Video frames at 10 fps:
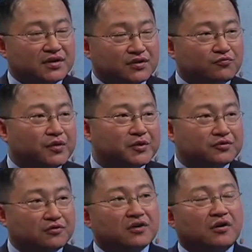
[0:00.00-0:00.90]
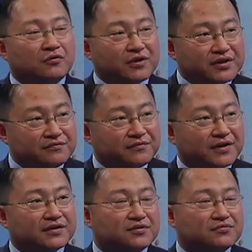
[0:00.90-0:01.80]
in women who are already
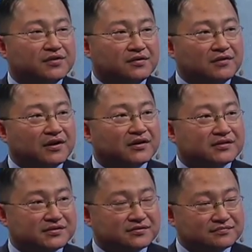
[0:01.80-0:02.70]
infected with the virus.